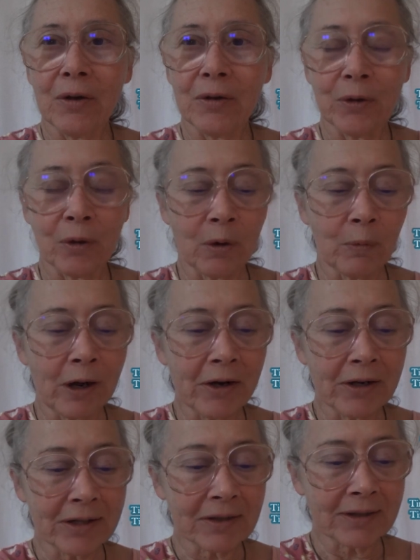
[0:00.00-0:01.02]
your
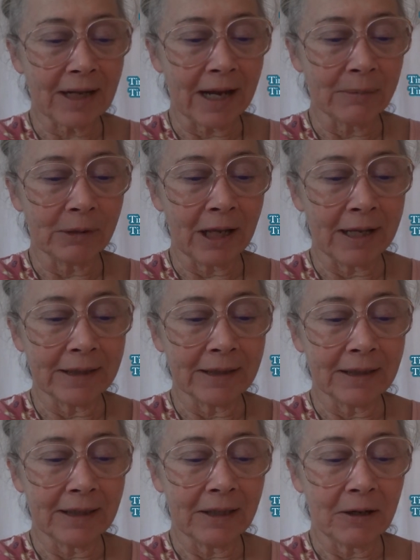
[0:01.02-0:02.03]
awareness timeline,
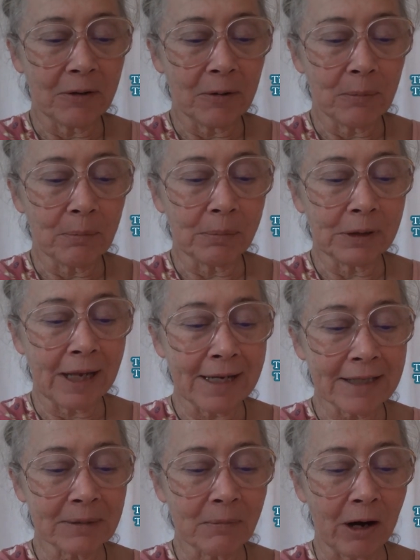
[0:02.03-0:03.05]

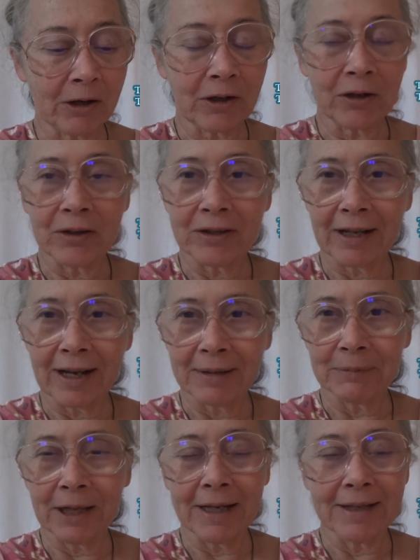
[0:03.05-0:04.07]
place marker
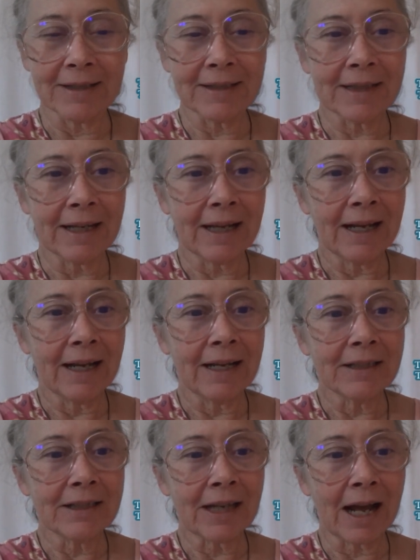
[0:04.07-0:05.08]
timelines,
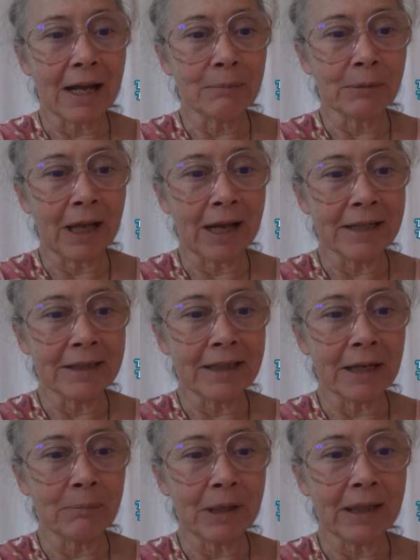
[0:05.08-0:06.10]
timeline
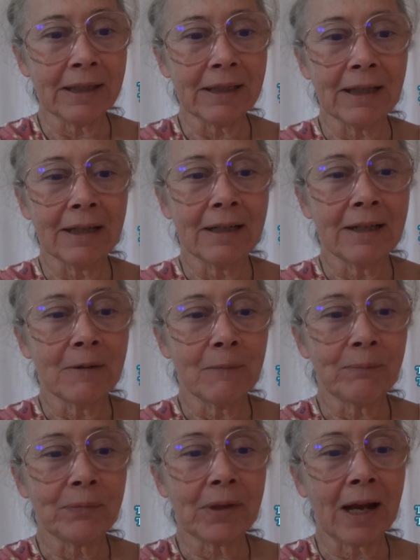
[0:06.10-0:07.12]
dipping,
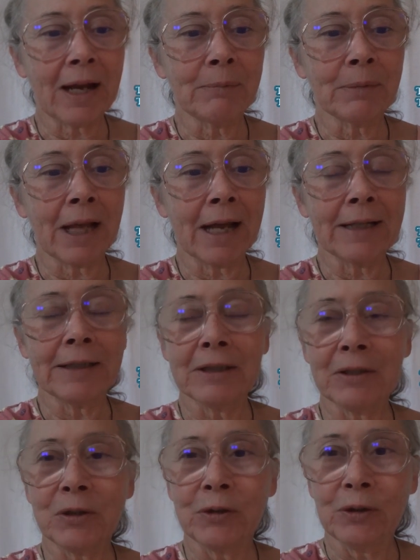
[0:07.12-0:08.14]
timeline
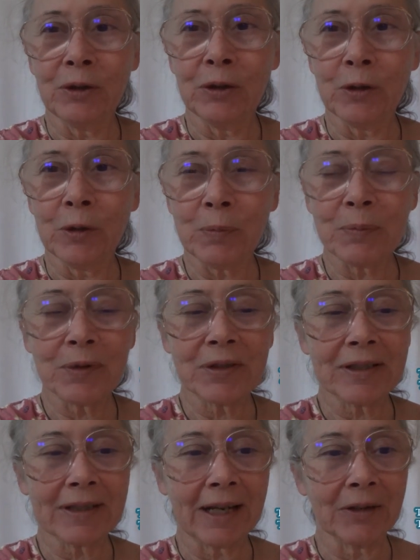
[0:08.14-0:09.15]

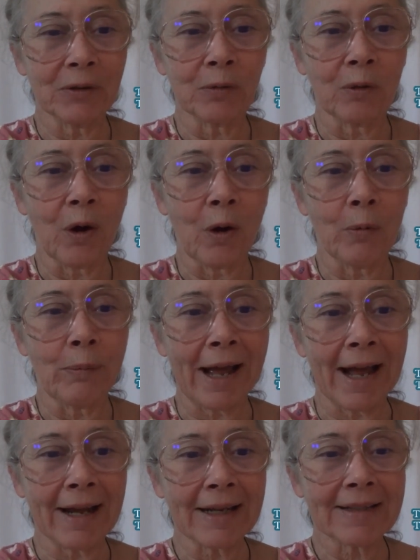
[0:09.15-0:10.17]
loops and
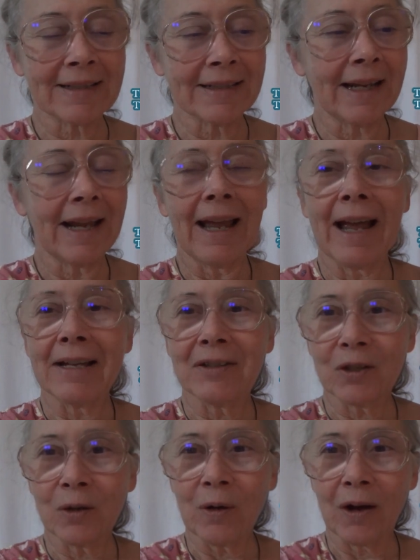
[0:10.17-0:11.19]
rollbacks, and
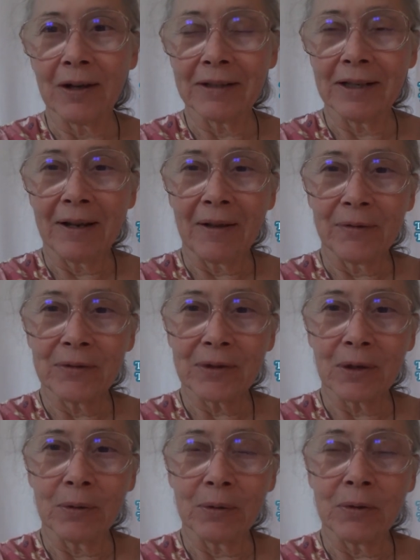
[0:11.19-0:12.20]
so on.
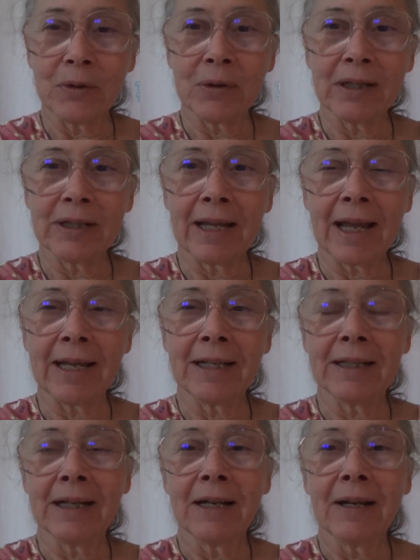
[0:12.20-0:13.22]
So you can
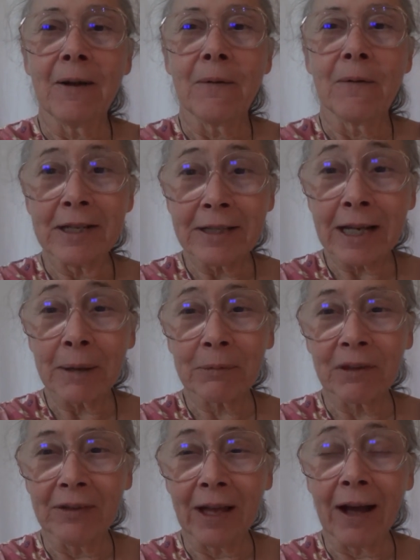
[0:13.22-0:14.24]
gain
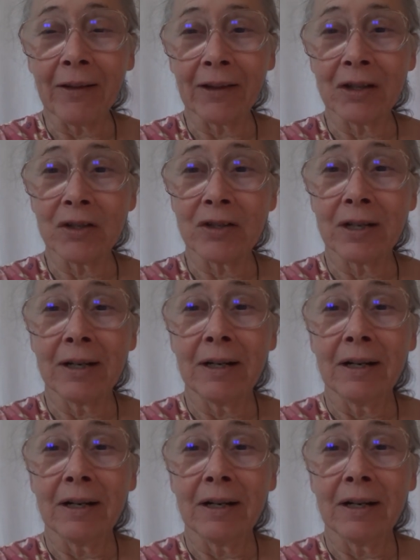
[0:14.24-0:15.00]
in-depth knowledge